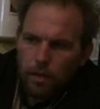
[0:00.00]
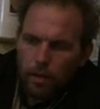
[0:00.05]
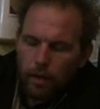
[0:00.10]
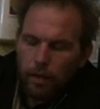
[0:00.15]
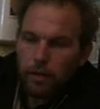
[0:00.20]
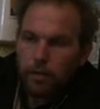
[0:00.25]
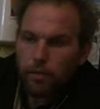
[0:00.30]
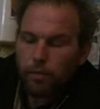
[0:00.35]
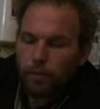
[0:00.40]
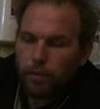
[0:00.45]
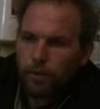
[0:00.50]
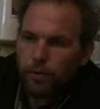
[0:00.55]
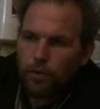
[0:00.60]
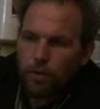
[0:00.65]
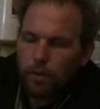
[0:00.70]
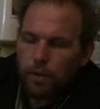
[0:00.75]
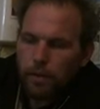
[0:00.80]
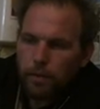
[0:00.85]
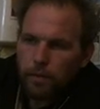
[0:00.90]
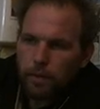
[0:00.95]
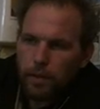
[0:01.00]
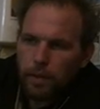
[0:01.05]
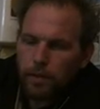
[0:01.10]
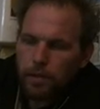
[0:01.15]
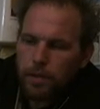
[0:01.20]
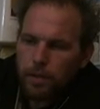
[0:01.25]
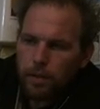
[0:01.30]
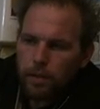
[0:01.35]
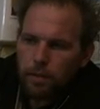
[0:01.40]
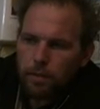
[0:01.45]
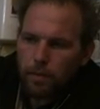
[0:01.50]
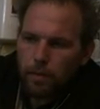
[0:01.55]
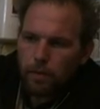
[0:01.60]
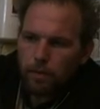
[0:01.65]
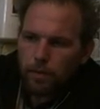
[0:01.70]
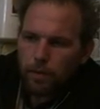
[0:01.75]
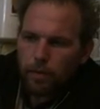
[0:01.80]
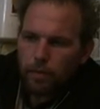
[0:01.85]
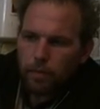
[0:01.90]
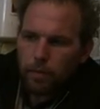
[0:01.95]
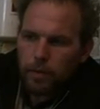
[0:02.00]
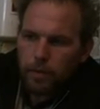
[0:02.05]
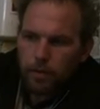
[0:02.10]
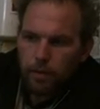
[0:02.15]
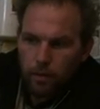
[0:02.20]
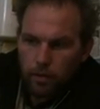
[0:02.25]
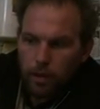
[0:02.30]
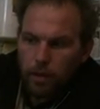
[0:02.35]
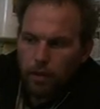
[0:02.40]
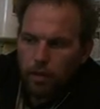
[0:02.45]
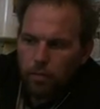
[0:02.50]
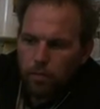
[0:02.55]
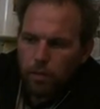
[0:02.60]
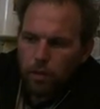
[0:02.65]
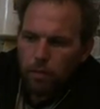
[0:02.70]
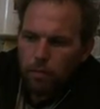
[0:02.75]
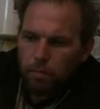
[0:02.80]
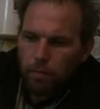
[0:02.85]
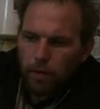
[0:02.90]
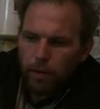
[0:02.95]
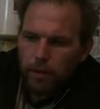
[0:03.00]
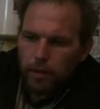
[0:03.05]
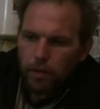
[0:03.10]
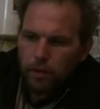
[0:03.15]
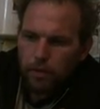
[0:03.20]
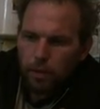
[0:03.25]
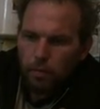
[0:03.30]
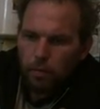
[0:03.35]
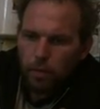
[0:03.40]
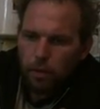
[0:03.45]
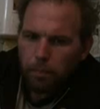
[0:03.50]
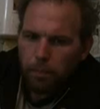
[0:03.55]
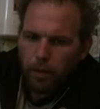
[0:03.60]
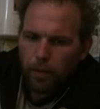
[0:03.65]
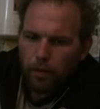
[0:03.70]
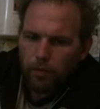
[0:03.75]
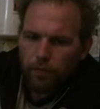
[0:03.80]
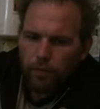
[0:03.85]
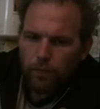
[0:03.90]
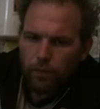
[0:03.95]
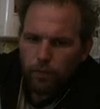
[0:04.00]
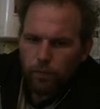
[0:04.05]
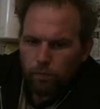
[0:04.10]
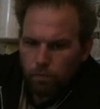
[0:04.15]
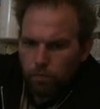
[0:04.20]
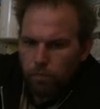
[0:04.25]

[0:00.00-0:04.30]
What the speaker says: I had originally, when I started working with them, I said, "Oh, I want to buy a couple of parts for